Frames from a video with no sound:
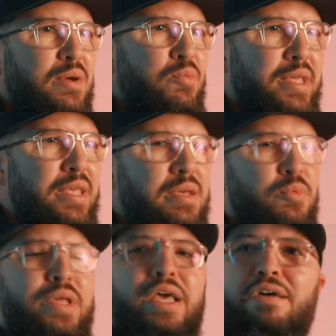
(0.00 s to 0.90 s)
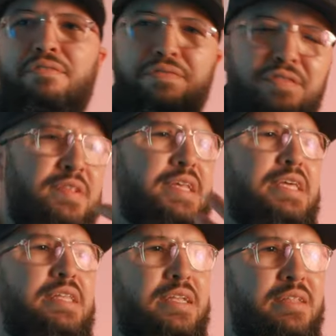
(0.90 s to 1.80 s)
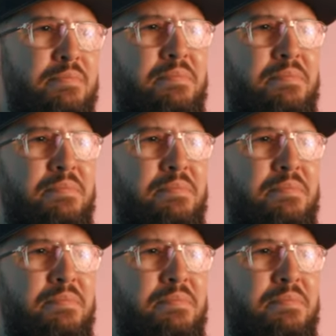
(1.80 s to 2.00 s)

We we have seen and